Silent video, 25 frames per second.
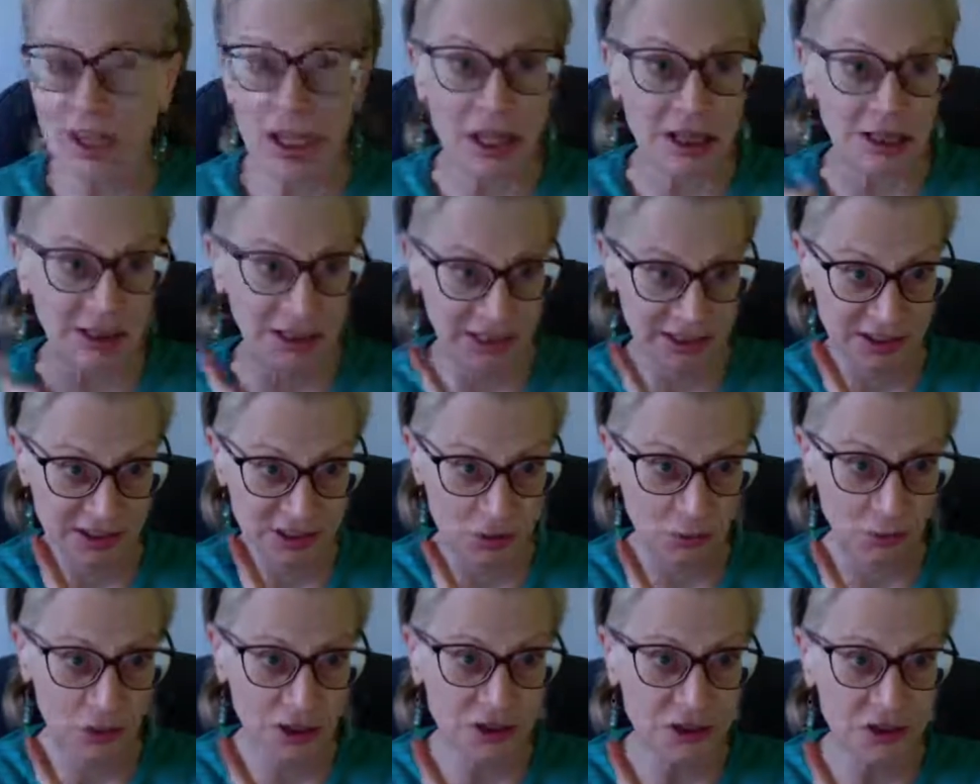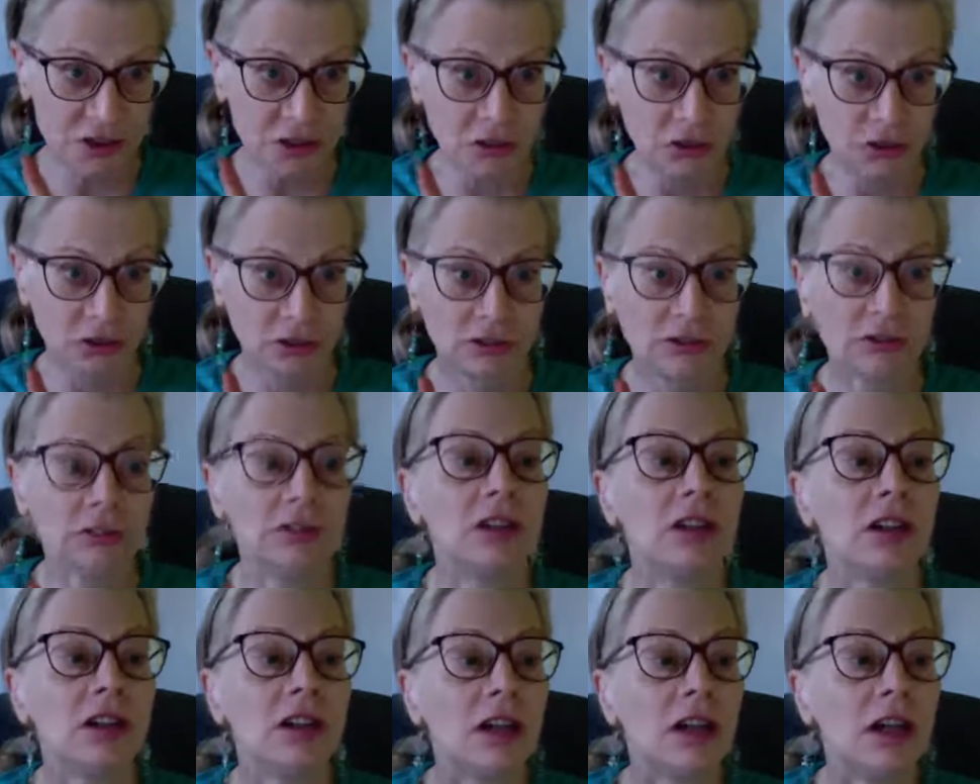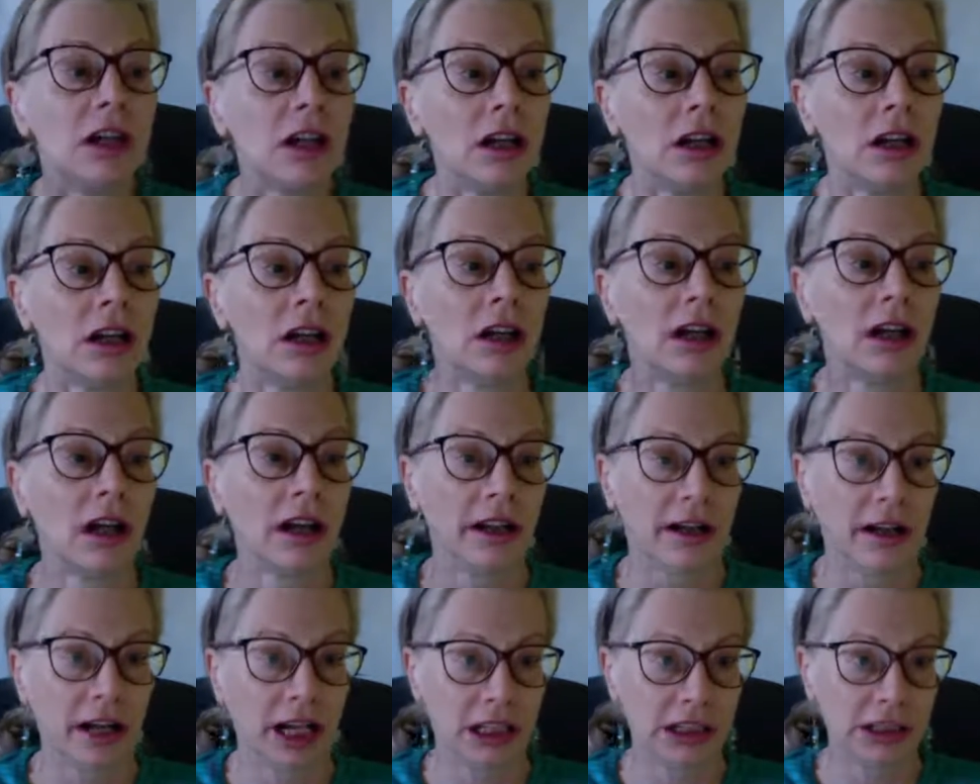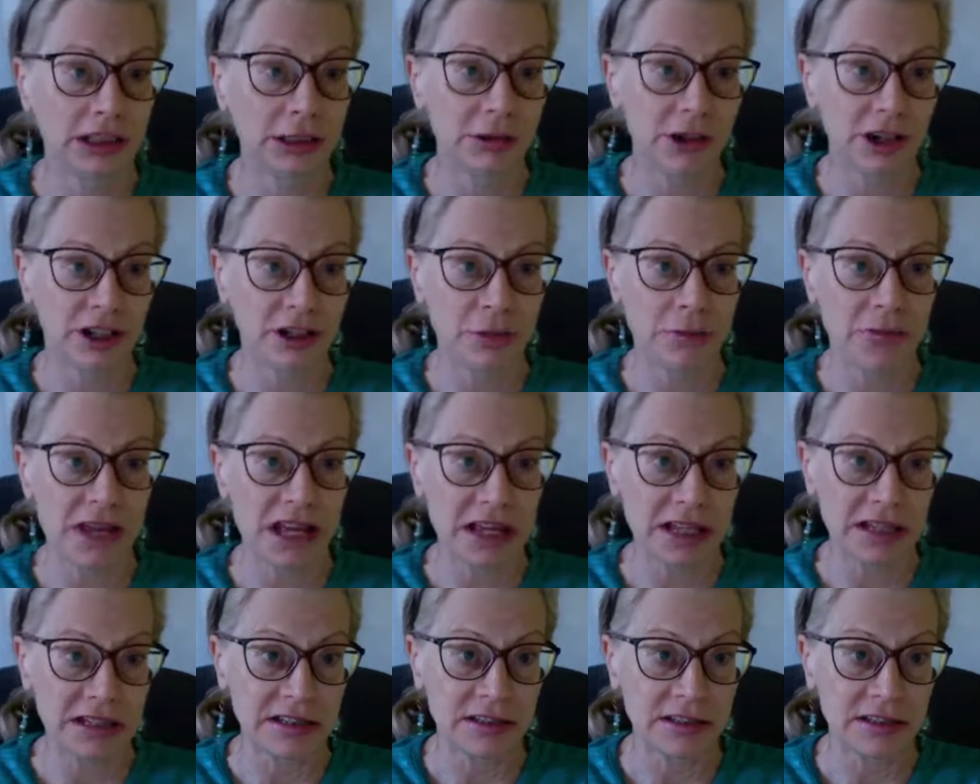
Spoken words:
That's the one tool I highly recommend.